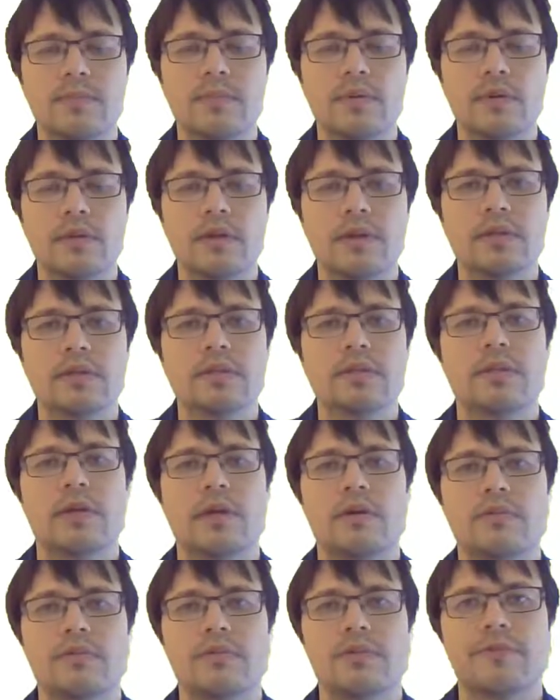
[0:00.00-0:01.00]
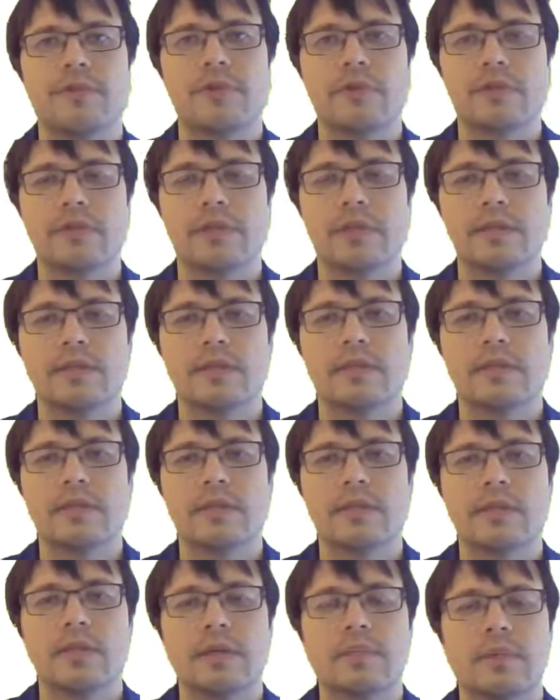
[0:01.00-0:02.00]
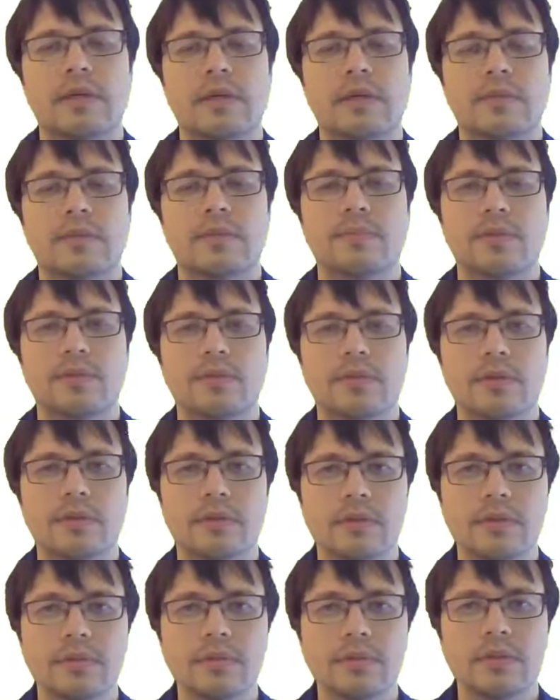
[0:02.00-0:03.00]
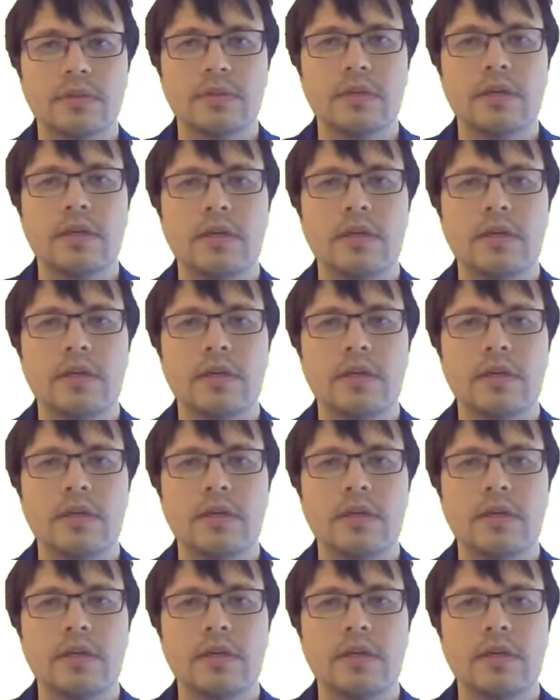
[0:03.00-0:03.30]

brokers out of our tested setup are supporting those.